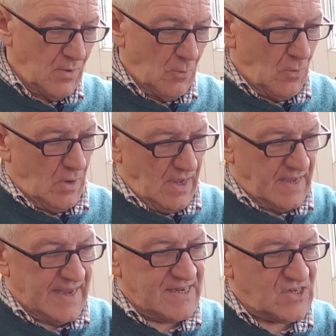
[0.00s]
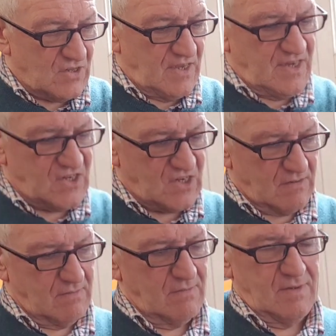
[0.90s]
But against these,
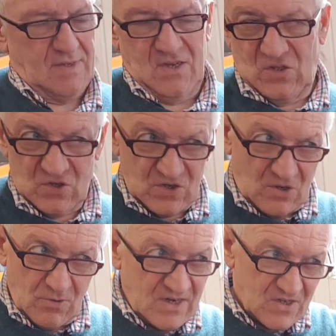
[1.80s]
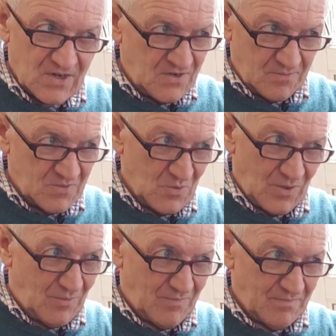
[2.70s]
it doesn't quite stand up as
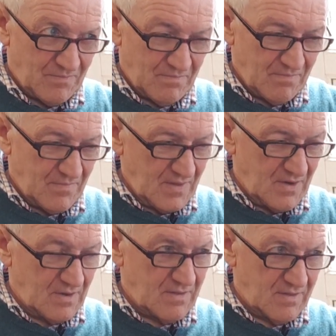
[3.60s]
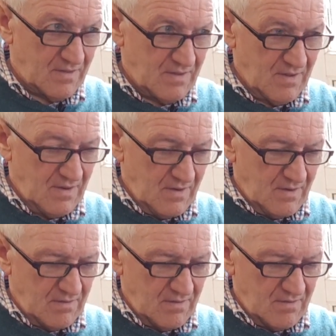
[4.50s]
well. Well, that's just
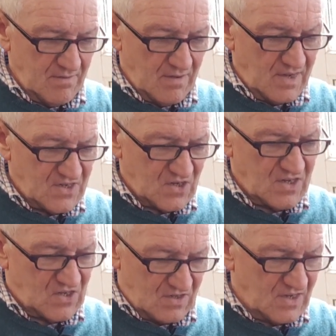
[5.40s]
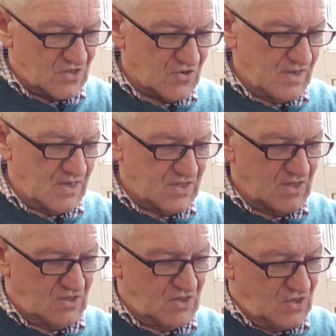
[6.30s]
honest review. That's right.
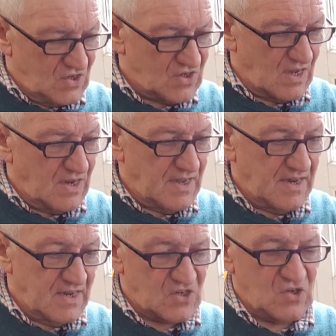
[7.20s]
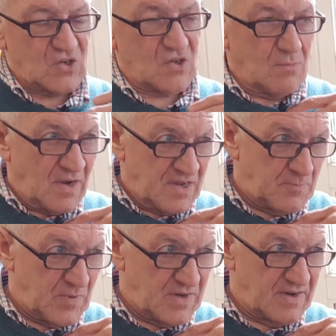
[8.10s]
And that's just not my
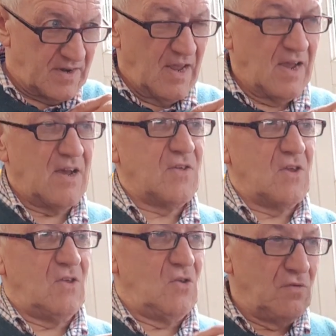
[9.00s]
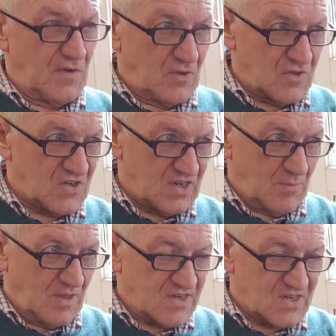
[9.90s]
opinion. I think you felt the
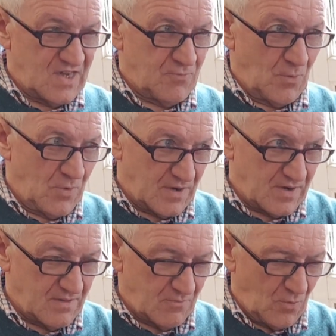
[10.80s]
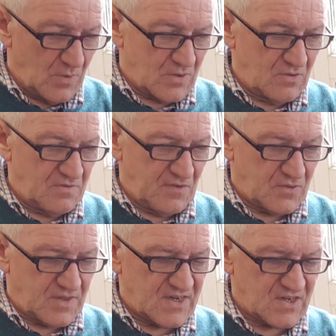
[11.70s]
same last night when we were doing
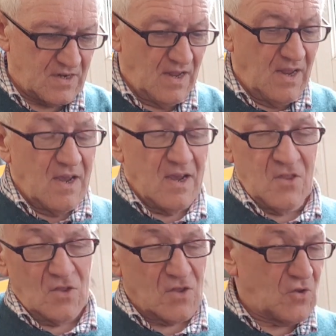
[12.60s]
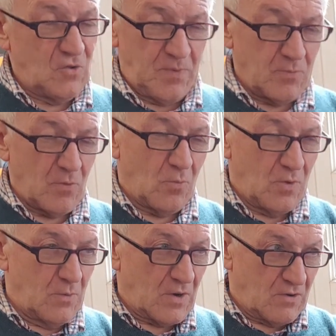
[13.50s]
field testing, and the other two people
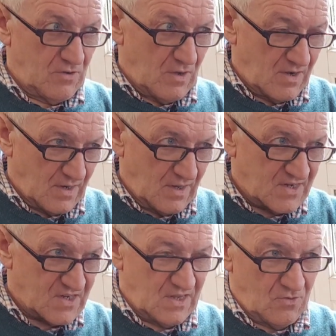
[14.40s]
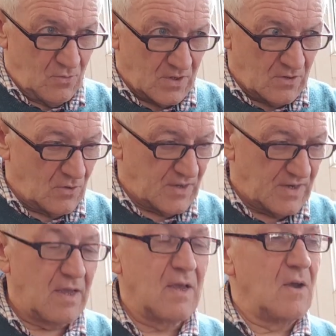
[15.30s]
had last night who were out looking
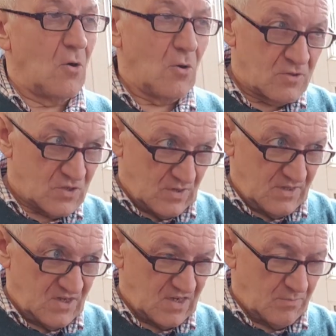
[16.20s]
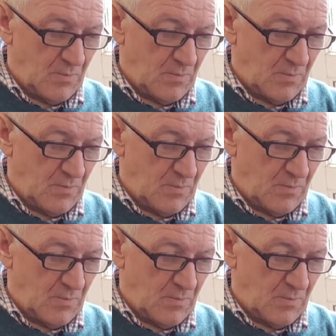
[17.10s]
at also had the same